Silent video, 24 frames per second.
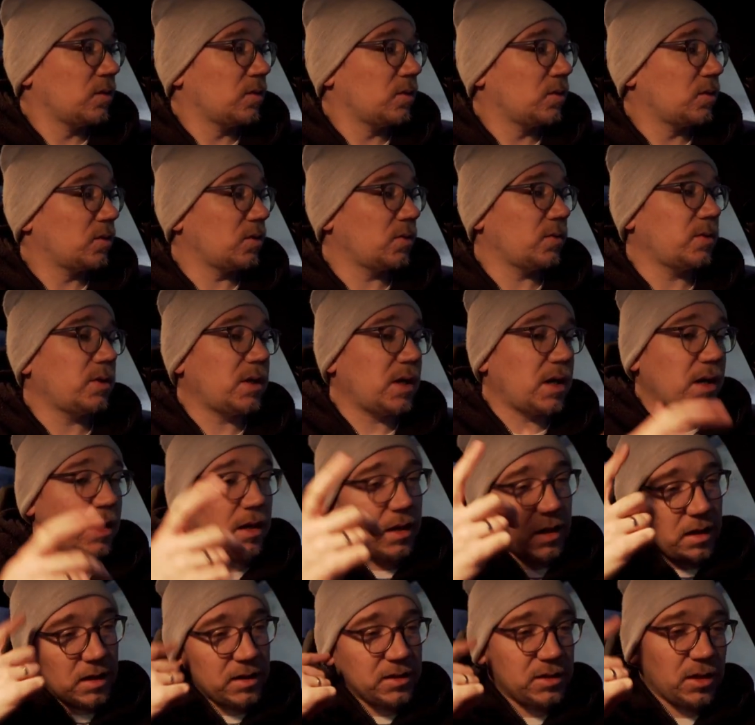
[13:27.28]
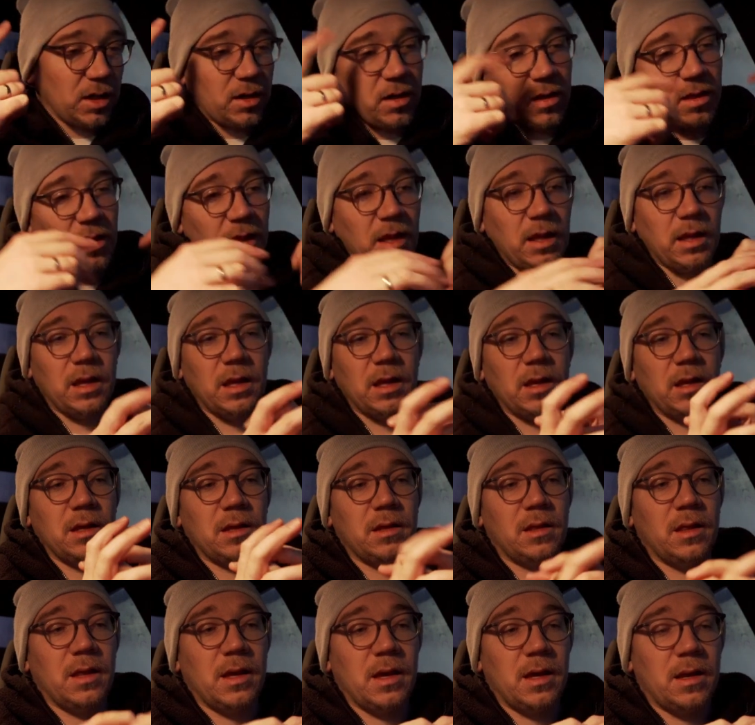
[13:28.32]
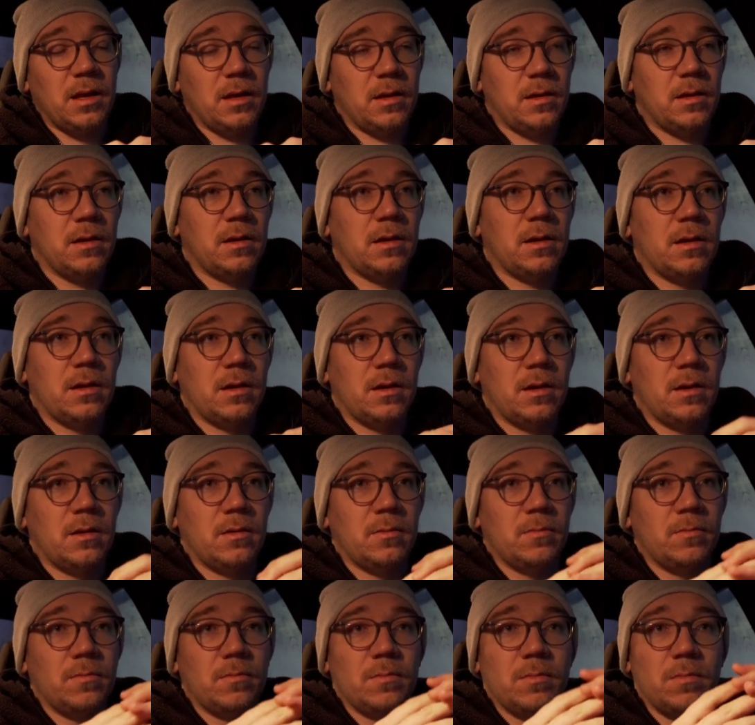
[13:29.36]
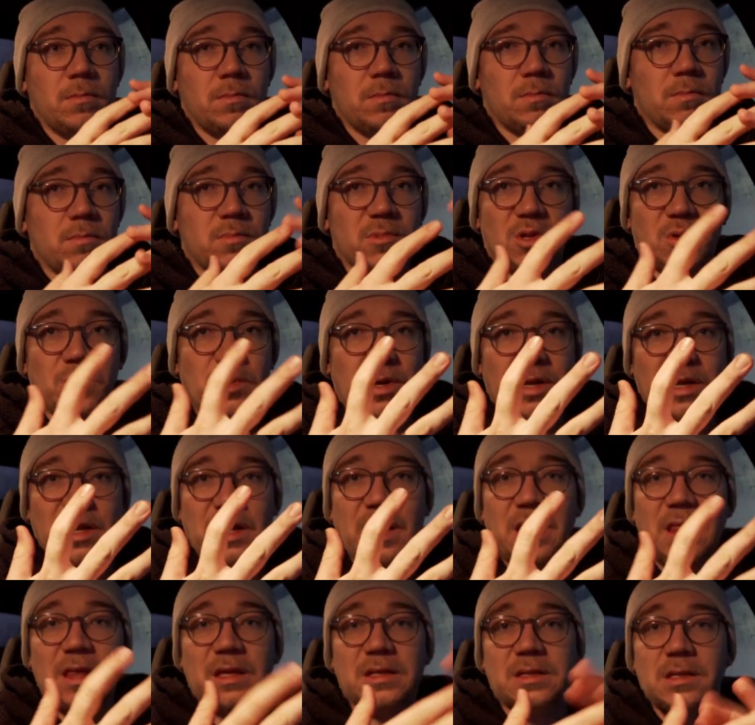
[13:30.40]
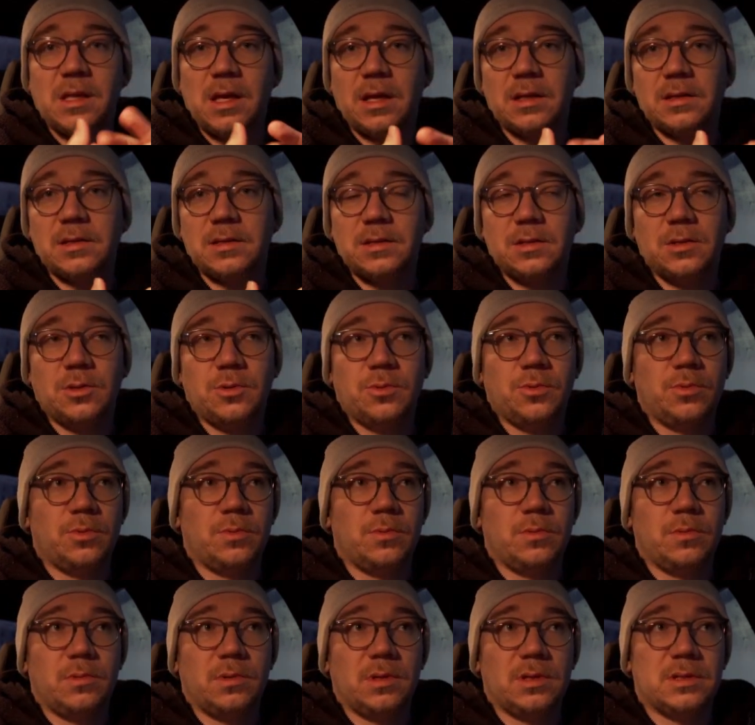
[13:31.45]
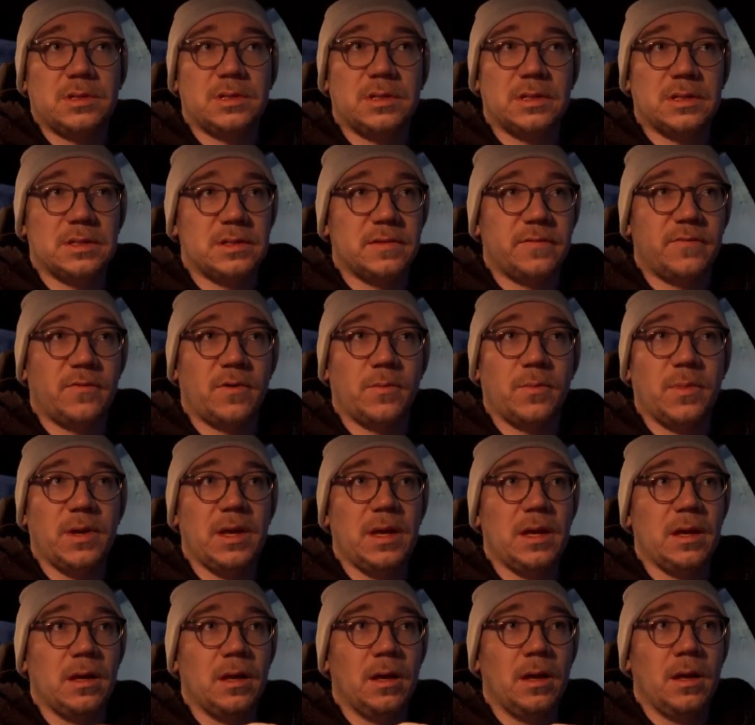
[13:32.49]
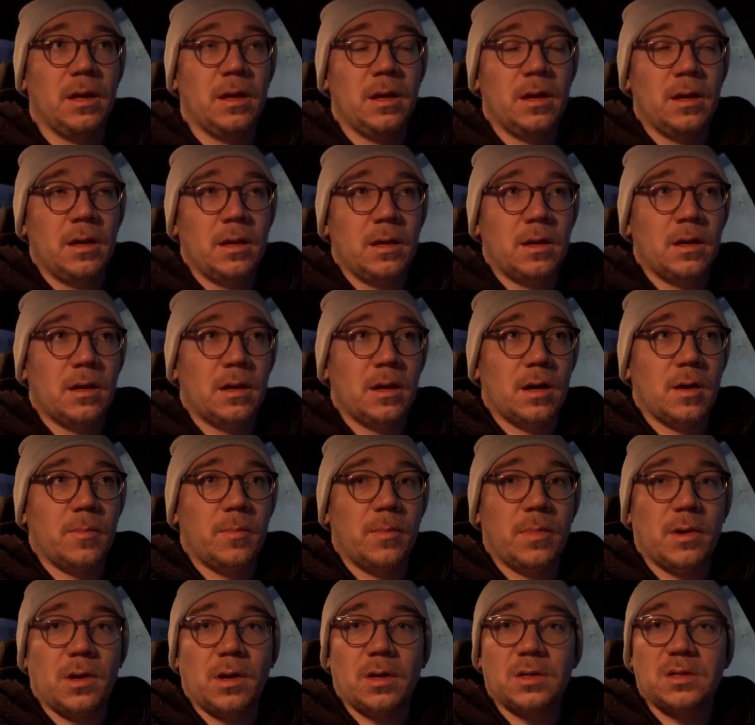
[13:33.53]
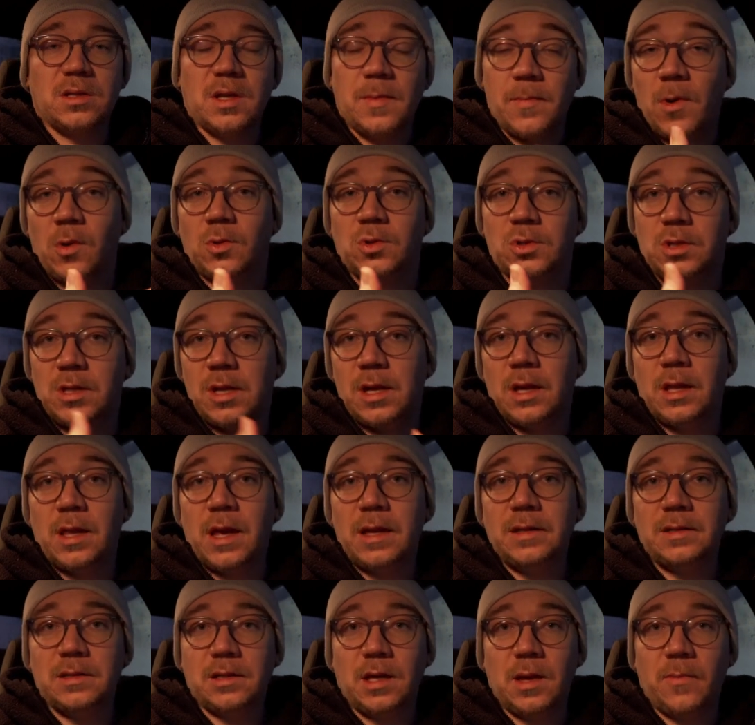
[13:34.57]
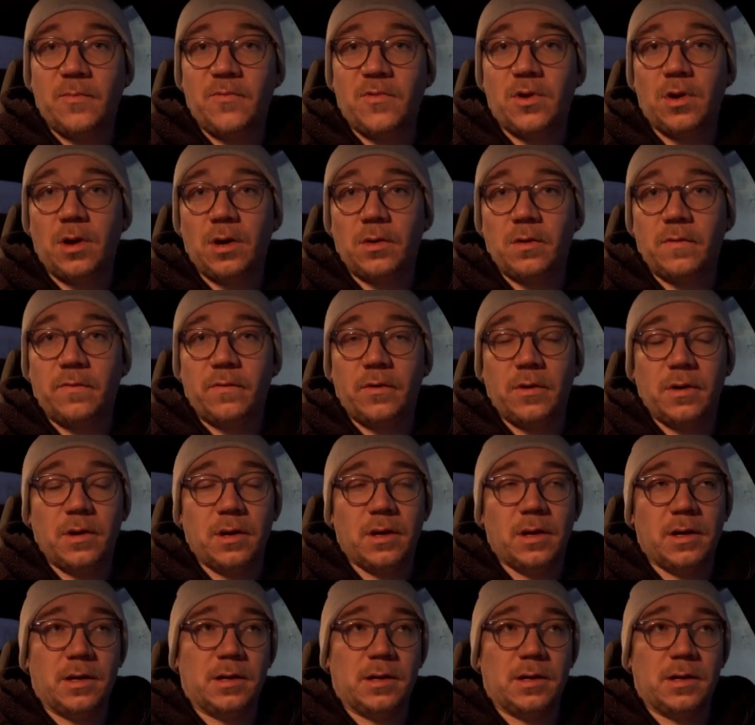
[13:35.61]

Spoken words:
So I started thinking that, do I need this lens? Is this for me? Because I'm mostly a landscape photographer.